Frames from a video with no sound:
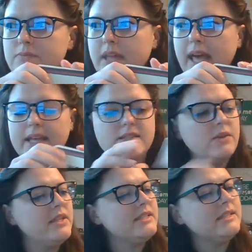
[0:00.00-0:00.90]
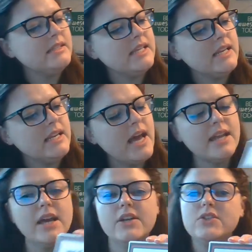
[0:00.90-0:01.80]
okay? So this is the
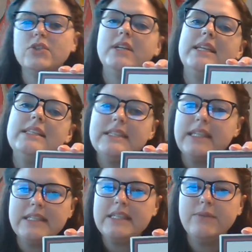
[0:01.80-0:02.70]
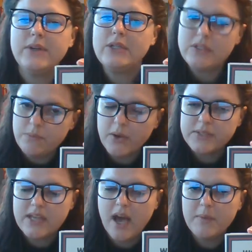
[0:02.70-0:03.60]
961st
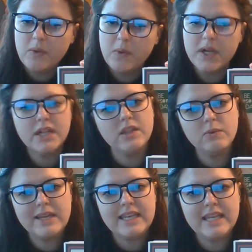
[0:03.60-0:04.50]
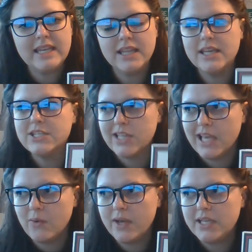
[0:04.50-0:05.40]
most common word in the written English
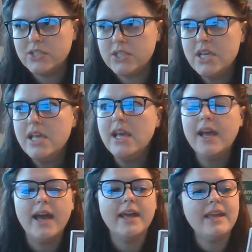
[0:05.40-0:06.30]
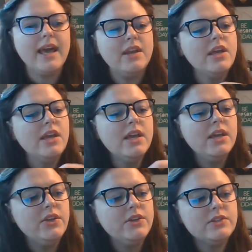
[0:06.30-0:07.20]
language. Again,
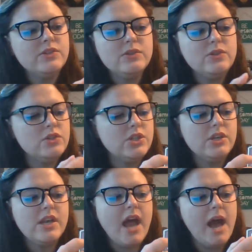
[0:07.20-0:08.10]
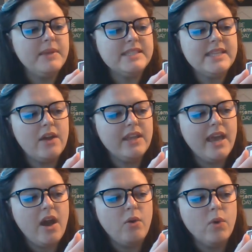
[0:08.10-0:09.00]
your student should not be sounding
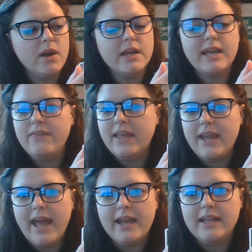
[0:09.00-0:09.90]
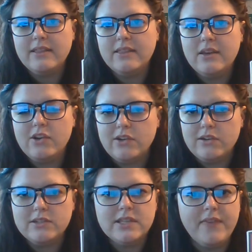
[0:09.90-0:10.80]
out work and then adding the
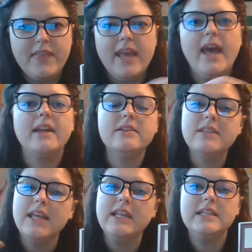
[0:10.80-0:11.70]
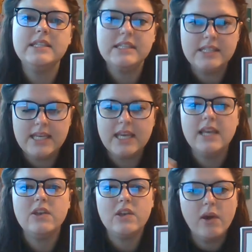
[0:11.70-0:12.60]
ers at the end. They need to see it
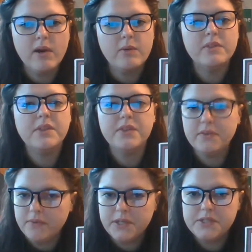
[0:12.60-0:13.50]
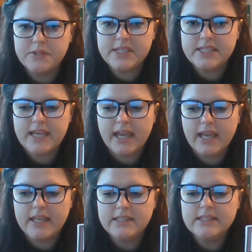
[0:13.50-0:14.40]
and know it within the first
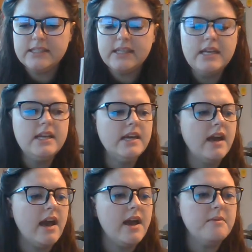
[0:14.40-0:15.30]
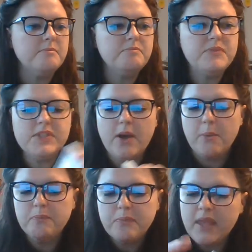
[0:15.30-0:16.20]
seconds. So
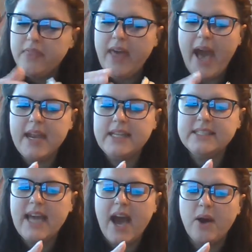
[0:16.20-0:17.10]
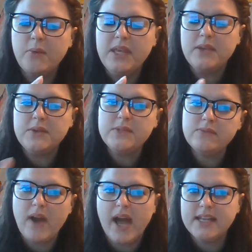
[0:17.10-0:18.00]
that is how we use
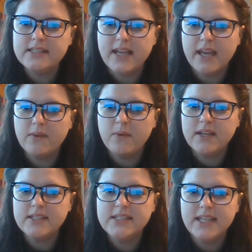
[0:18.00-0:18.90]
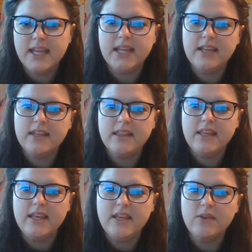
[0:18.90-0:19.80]
Fry's sight words in
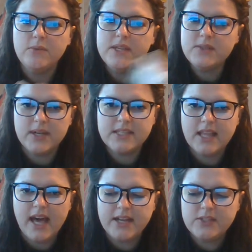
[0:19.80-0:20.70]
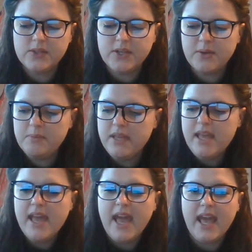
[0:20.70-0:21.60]
the resource classroom.
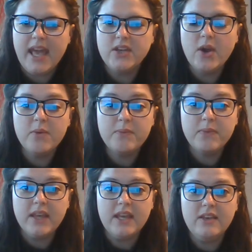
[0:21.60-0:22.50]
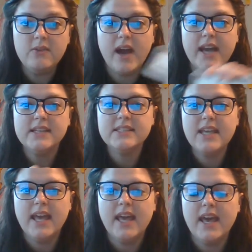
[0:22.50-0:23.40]
And hopefully you guys
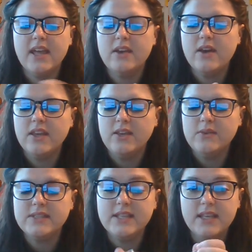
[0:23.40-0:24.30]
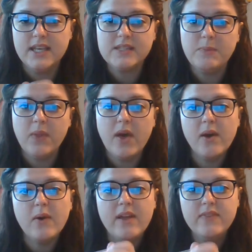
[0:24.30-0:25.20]
can use the links
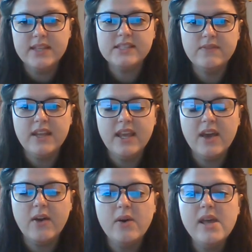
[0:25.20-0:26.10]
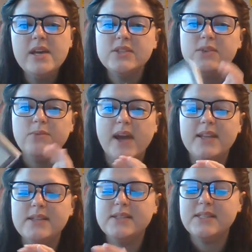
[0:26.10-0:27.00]
below and this video to
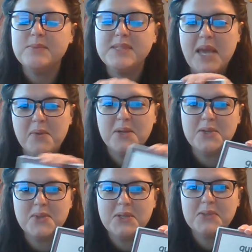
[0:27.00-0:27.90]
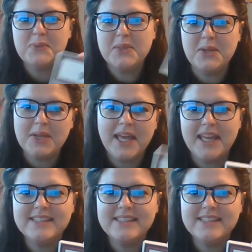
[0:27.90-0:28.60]
run some sight word drills with your kids.